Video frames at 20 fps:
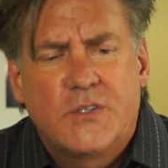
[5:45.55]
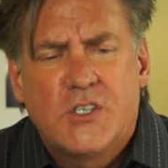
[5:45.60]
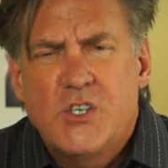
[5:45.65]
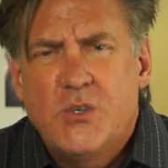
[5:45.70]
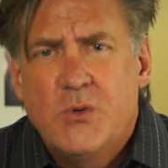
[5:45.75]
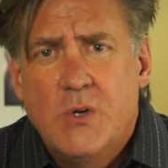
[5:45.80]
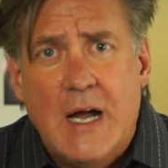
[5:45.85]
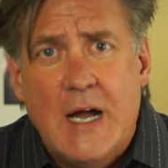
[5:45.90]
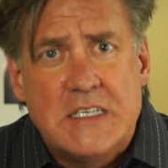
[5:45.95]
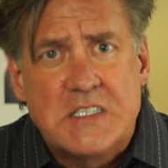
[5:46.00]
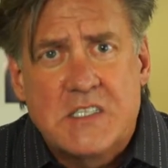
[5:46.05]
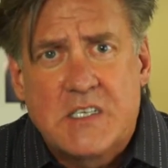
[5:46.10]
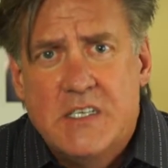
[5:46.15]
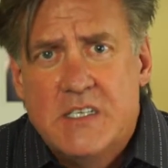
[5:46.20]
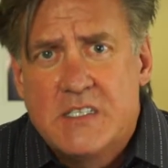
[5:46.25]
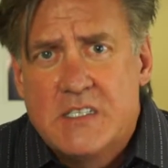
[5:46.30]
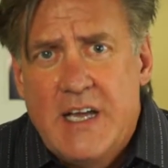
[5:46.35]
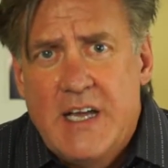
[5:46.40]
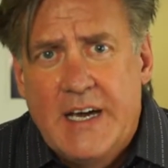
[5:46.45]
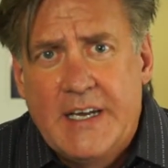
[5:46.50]
Trust
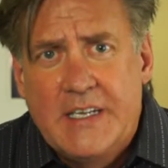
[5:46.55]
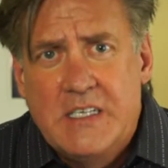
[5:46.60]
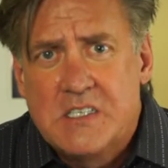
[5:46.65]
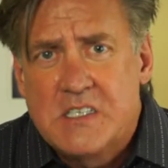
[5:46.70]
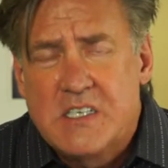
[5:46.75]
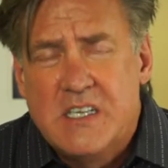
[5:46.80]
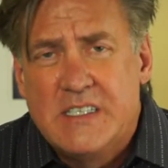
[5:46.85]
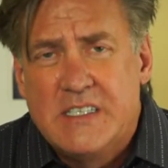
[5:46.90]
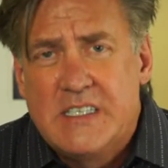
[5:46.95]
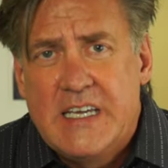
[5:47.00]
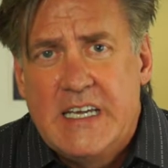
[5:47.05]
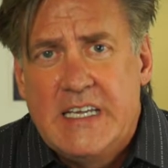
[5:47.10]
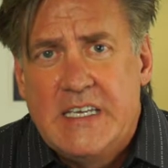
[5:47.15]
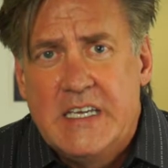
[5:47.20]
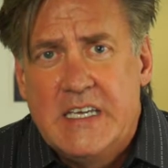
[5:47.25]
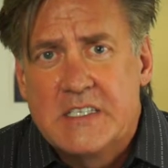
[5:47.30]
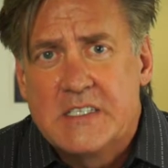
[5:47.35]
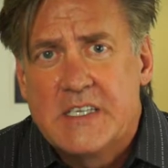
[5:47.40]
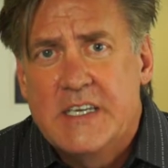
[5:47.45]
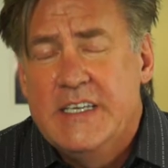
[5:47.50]
is not
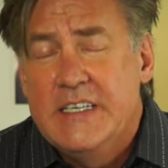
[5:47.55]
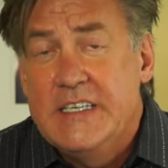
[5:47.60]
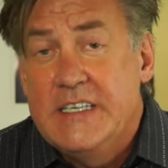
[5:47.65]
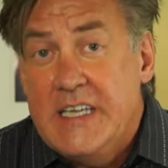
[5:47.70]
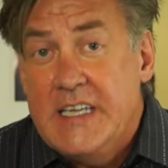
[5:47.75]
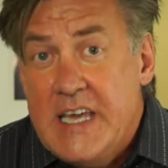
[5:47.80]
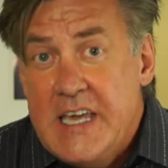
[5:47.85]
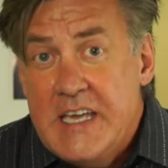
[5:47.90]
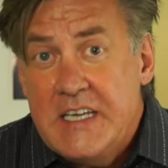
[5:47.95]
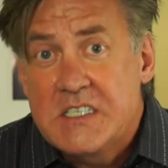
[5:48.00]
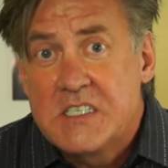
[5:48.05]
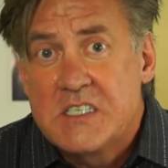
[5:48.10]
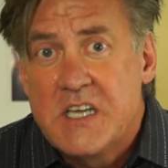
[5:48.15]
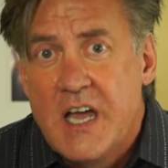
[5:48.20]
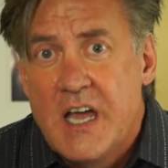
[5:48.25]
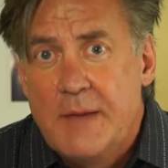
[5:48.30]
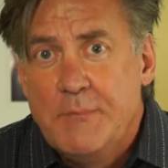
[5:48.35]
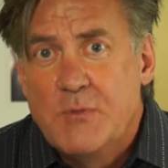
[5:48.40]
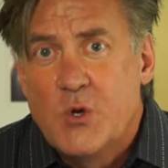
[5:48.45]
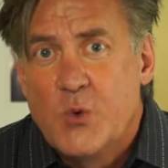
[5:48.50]
instantaneous. It takes
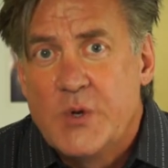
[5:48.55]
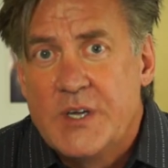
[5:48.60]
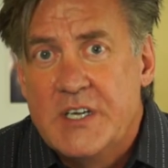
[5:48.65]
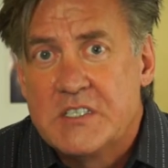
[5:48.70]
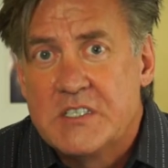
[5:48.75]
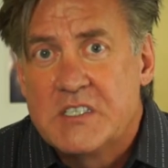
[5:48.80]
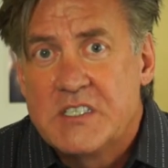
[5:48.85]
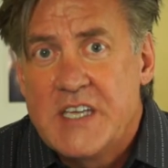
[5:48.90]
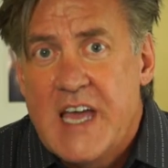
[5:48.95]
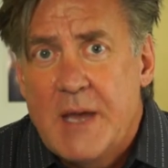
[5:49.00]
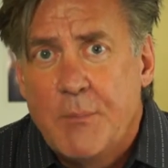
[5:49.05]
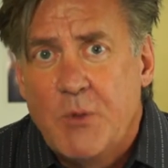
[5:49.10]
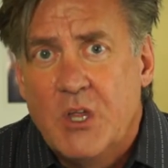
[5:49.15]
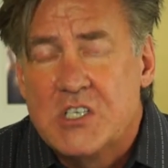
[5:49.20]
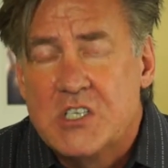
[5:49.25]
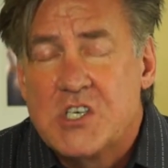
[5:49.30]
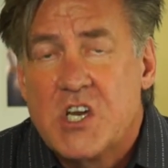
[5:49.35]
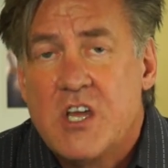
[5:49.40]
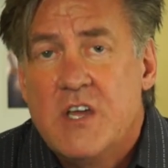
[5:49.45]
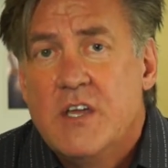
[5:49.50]
time to
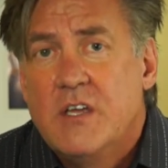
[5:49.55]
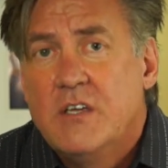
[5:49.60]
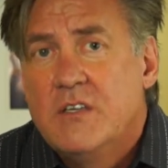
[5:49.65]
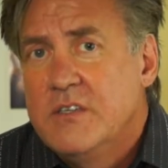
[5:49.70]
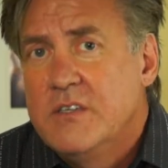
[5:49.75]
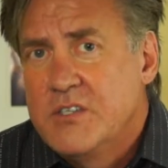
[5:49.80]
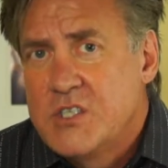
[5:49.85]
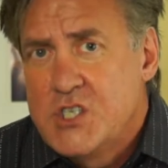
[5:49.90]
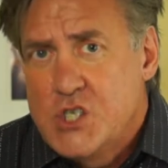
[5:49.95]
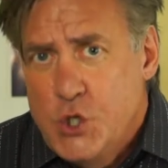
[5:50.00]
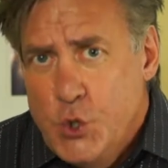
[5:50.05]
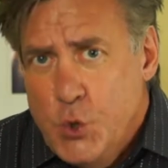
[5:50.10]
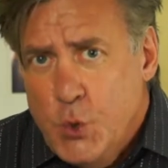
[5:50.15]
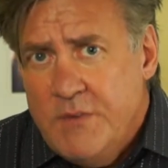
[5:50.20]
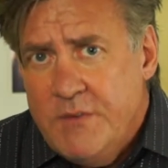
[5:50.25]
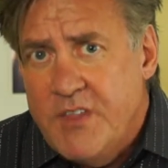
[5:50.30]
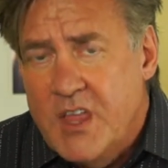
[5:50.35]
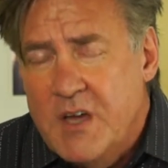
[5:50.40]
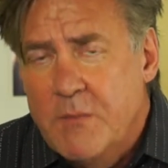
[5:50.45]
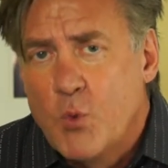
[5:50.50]
reestablish. The
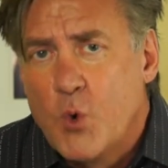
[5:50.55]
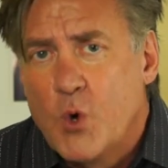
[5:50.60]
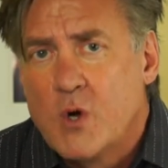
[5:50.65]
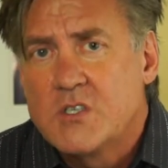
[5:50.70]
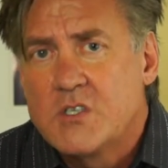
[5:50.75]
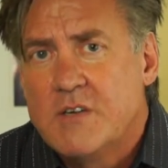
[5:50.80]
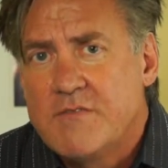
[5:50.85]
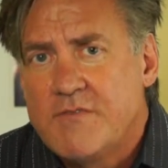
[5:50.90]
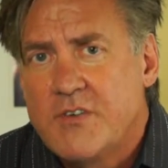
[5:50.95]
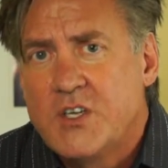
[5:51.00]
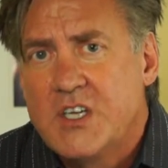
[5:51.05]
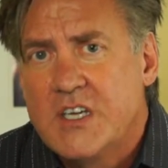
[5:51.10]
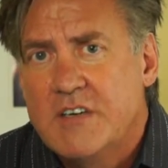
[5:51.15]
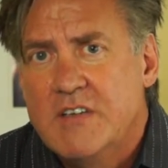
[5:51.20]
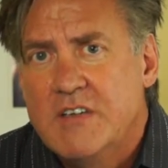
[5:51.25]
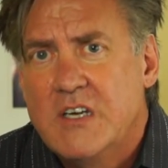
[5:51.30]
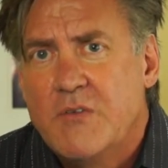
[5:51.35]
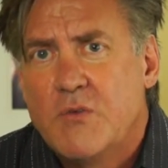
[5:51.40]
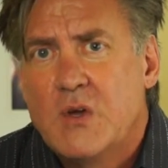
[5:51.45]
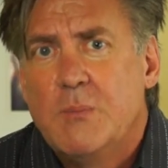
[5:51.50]
two of them worked on
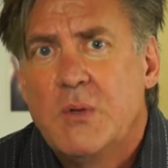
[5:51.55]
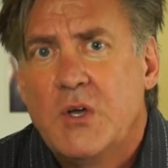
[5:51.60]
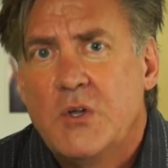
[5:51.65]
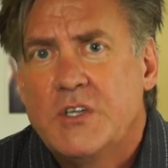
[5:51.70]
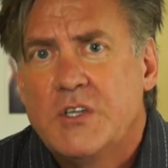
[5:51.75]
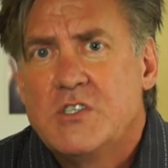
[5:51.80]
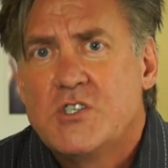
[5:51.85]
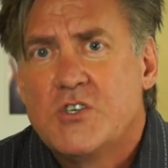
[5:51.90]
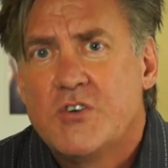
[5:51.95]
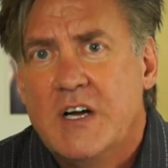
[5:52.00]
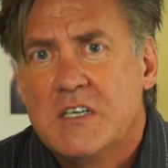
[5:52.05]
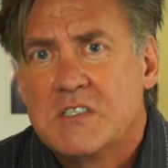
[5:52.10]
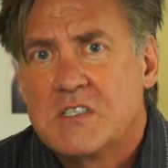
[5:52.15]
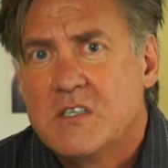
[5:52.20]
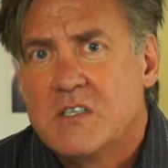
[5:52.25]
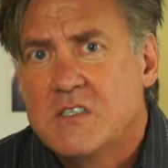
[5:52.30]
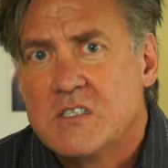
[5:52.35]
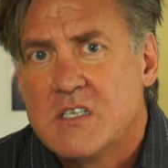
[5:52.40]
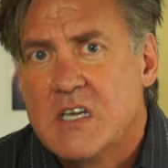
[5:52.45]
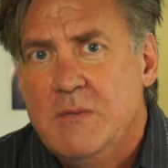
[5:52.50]
forgiving and rebuilding
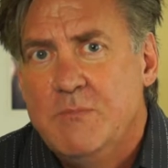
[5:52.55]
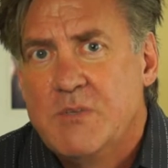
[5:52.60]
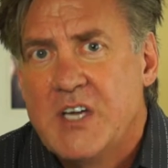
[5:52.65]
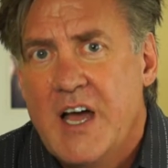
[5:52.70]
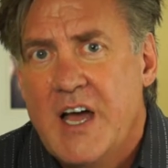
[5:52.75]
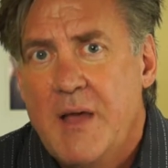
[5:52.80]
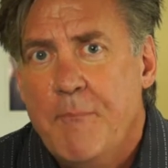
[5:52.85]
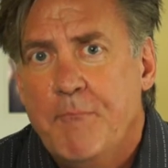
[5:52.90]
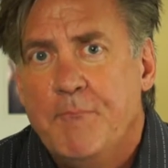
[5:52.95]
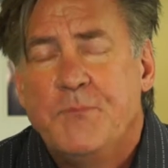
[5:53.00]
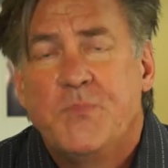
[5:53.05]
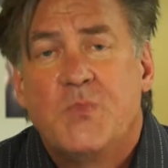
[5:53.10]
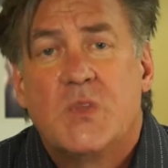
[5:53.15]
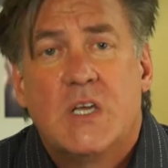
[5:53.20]
trust at the same time.